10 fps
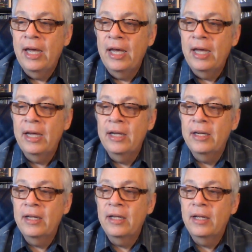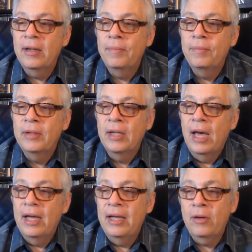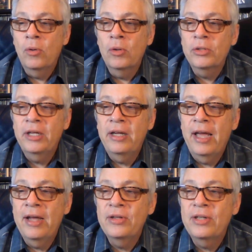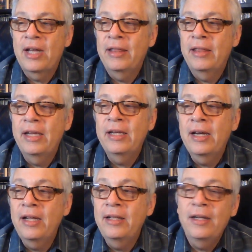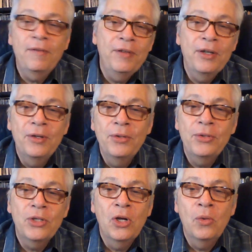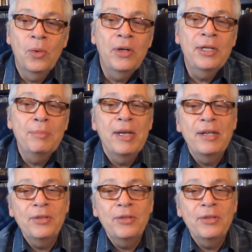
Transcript: and of course it has "I Think I Love You," so what am I